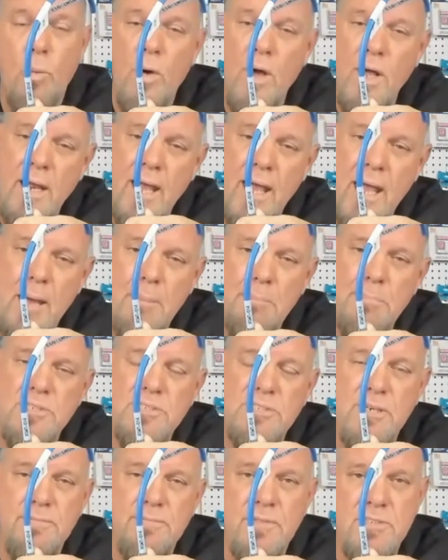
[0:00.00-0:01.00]
happens
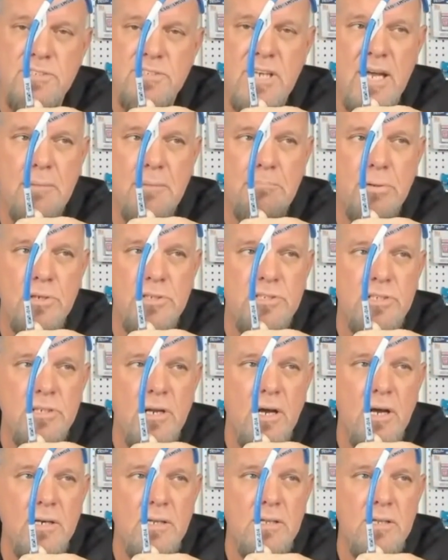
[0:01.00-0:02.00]
if the tech puts it
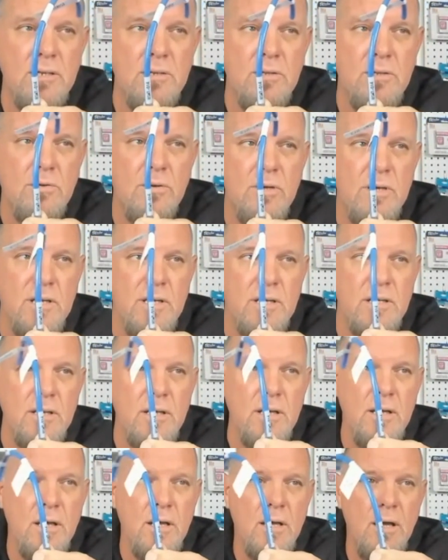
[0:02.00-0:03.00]
on a little crooked?
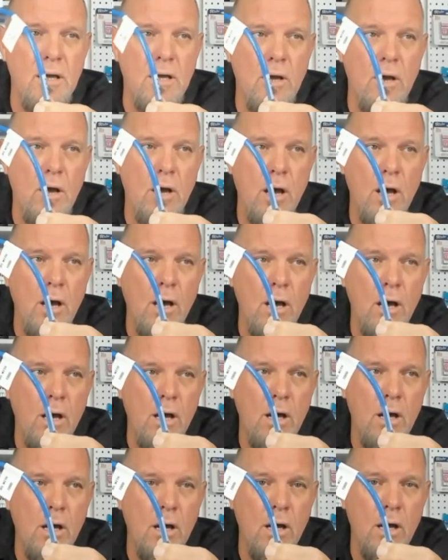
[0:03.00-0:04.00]

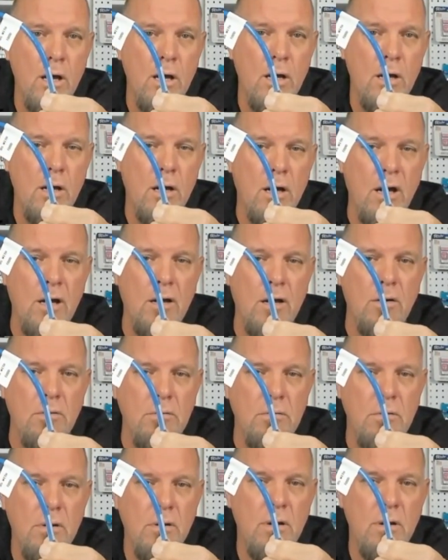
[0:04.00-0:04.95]
Uh-oh.